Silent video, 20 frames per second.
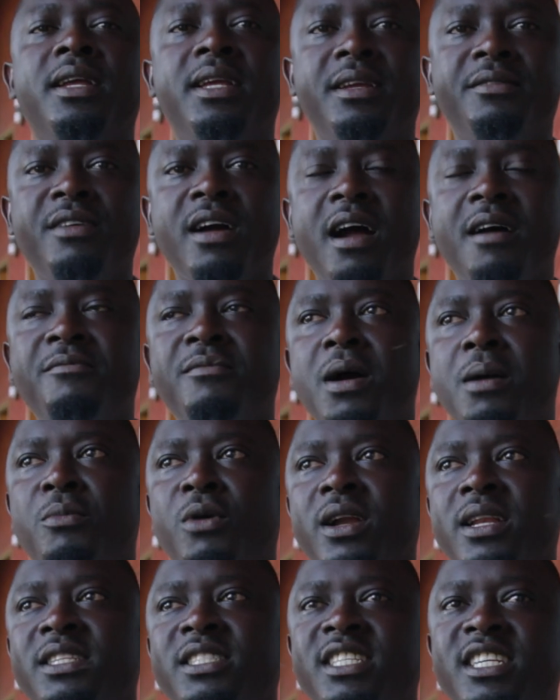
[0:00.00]
If I have my
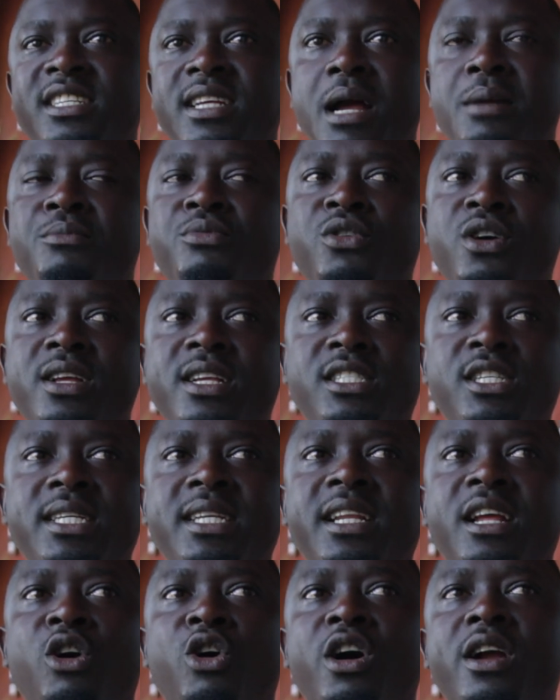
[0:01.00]
money, design projects
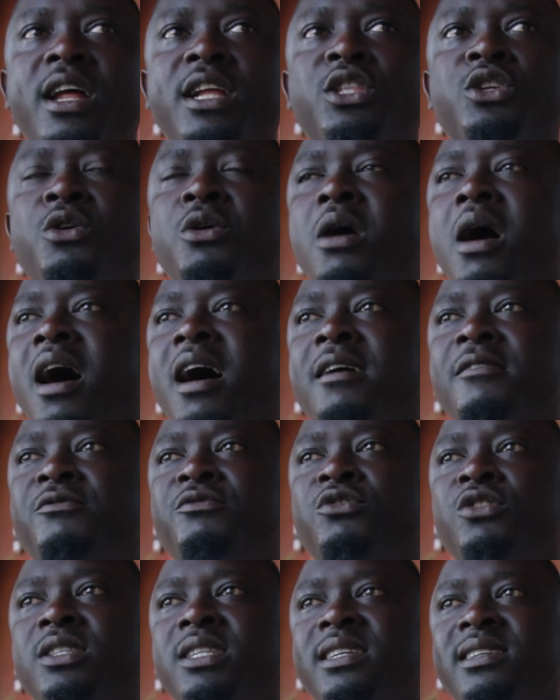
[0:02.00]
in order to have
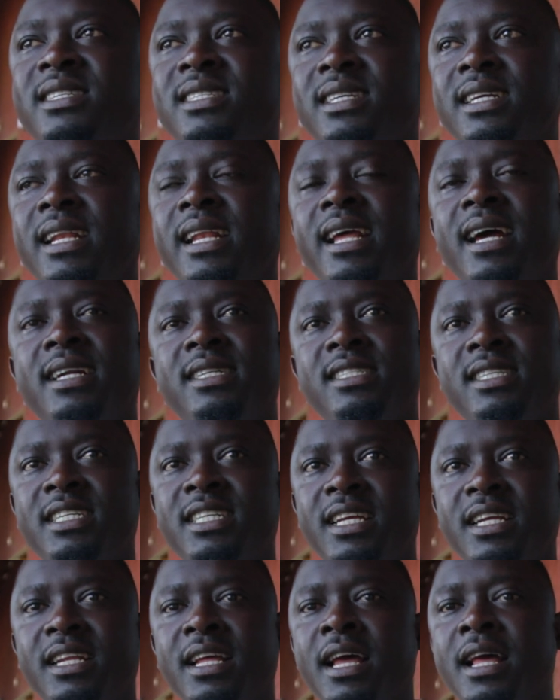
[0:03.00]
food resilience
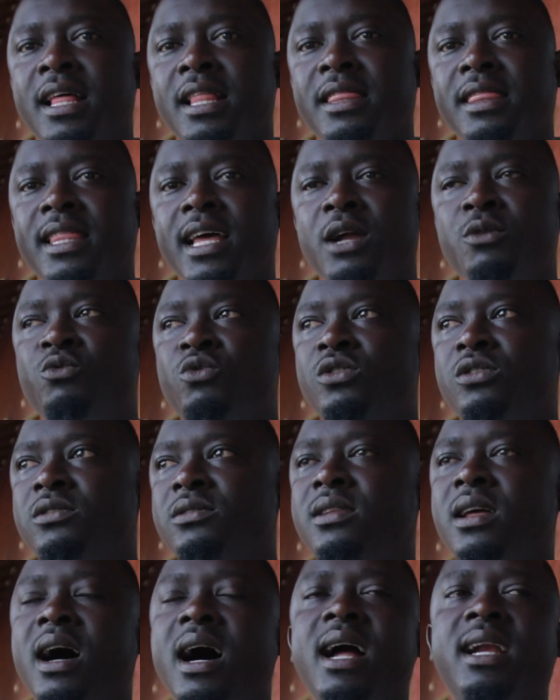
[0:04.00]
in, that
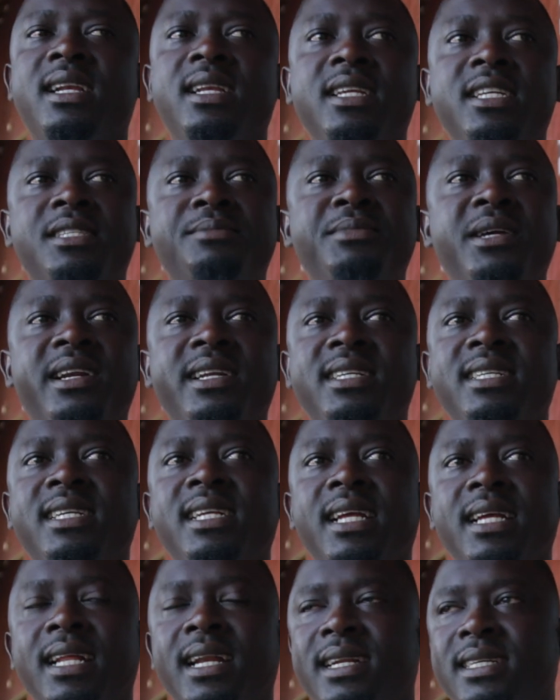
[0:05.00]
will at least be
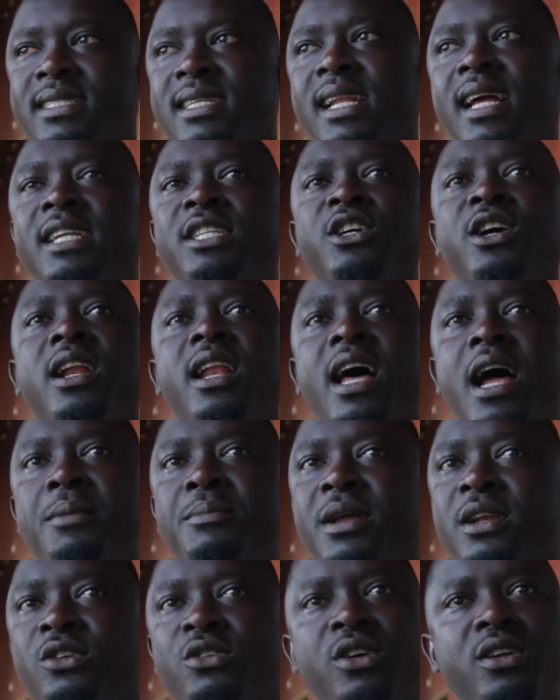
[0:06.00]
resilient to
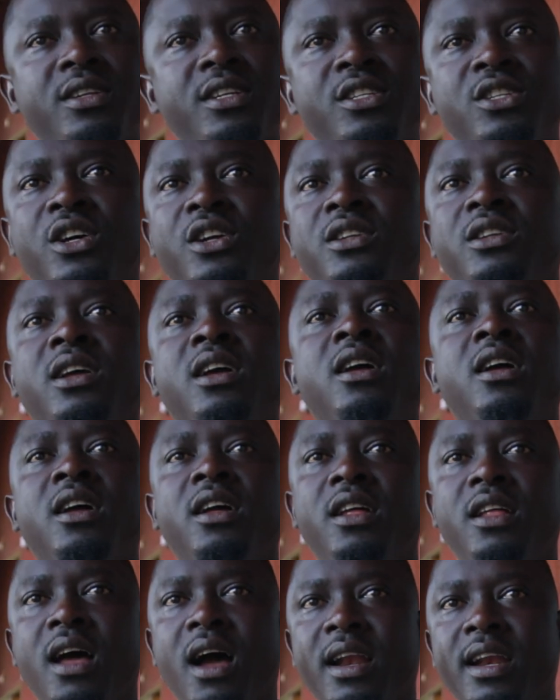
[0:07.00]
climate conditions,
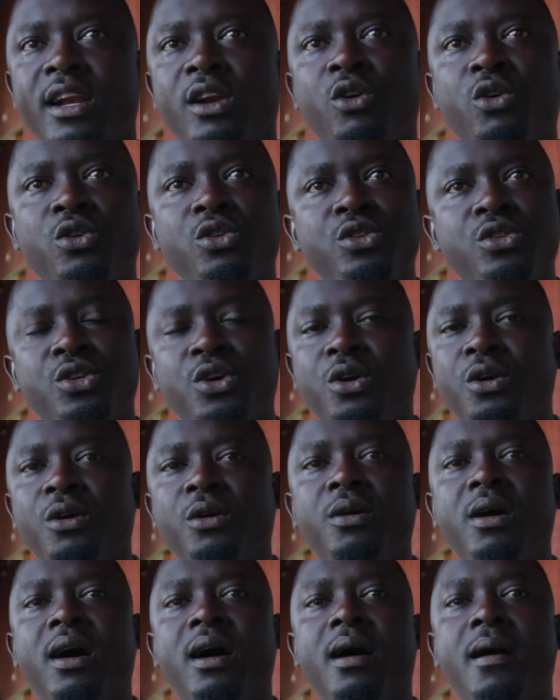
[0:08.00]
and then
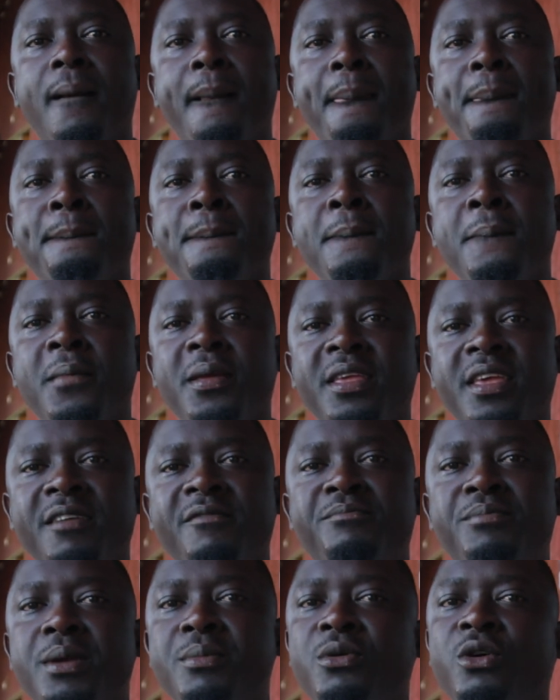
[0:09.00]
also
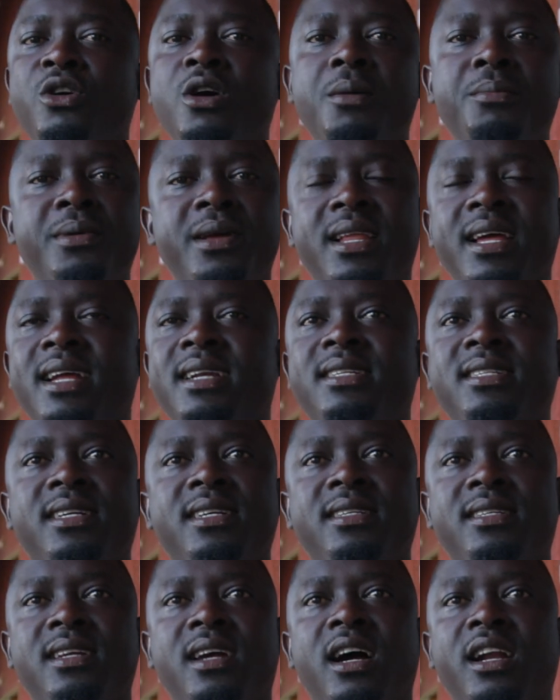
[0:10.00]
give people
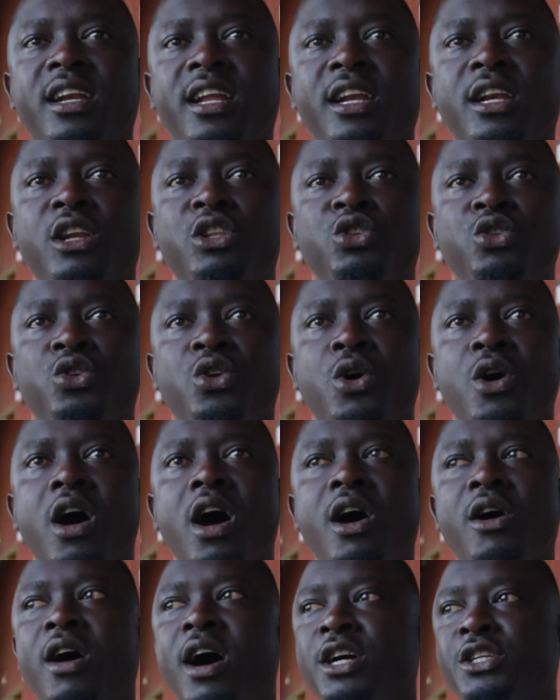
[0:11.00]
competencies and then to know
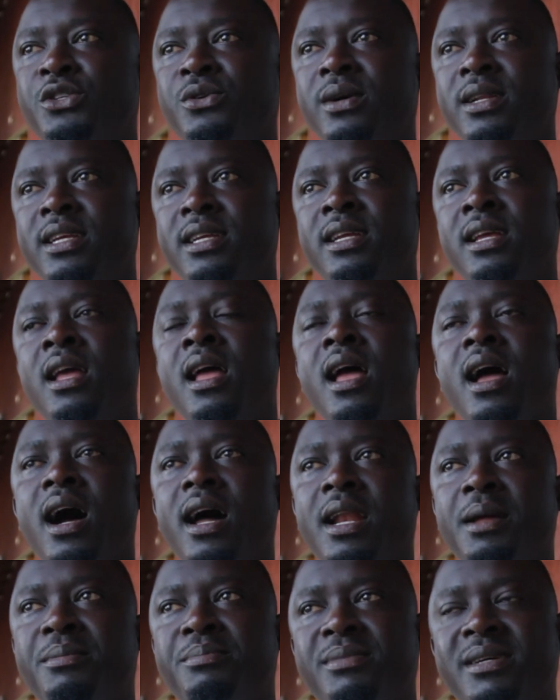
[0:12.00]
how actually,
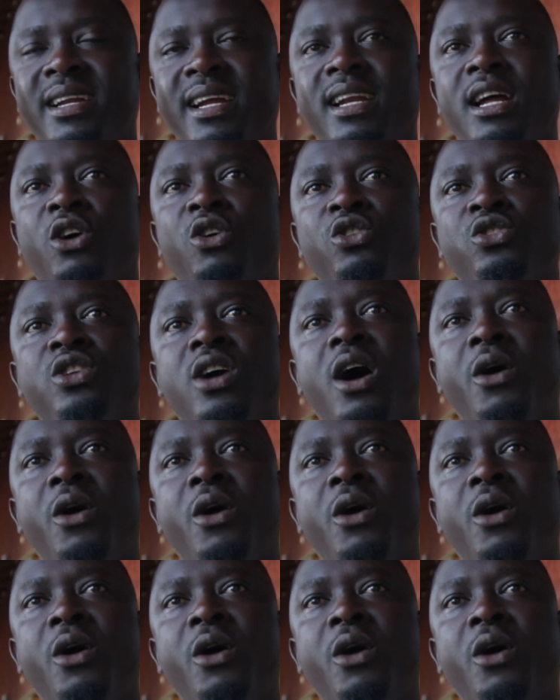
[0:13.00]
and then create also